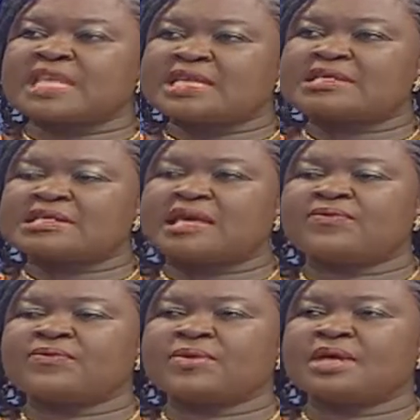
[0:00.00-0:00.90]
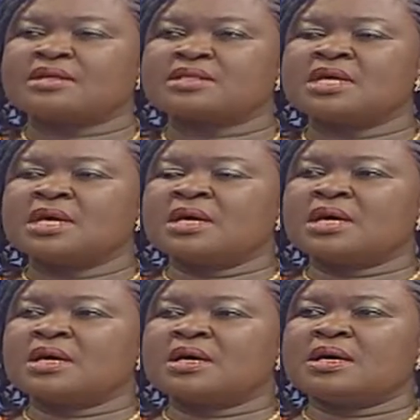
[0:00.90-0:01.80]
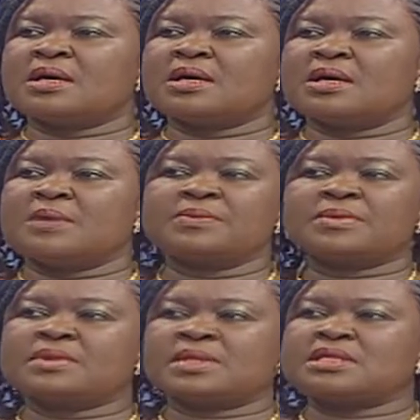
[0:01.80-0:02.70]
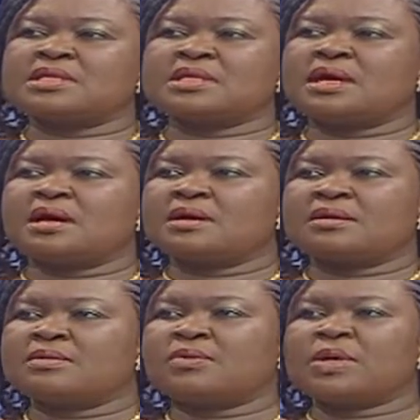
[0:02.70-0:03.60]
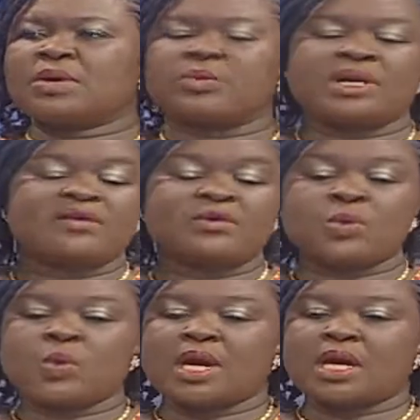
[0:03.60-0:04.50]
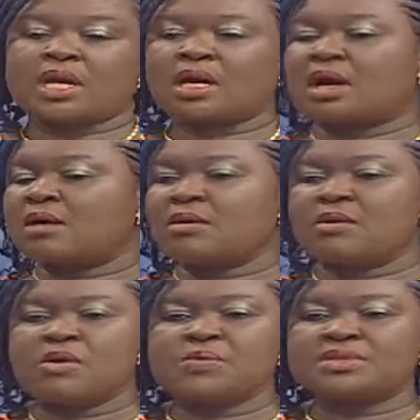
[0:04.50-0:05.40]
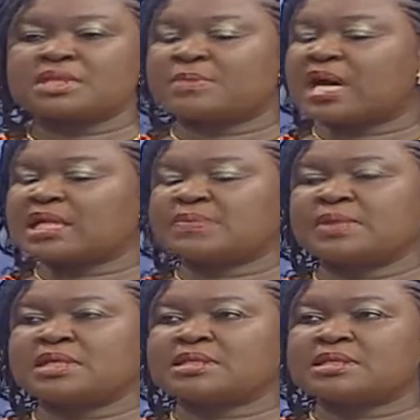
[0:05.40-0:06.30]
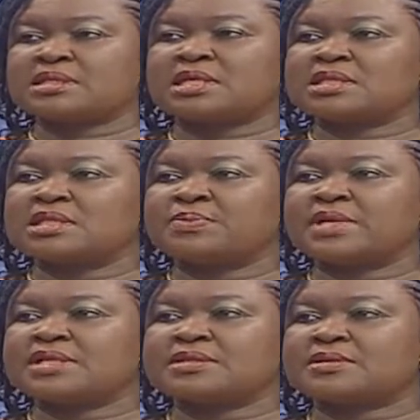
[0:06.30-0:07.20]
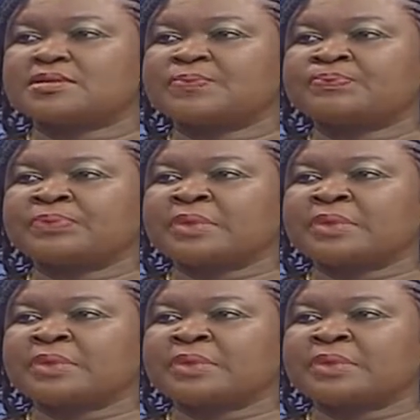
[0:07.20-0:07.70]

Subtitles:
stay safe without getting our, wherever we work, our homes, our marketplaces getting burned? So,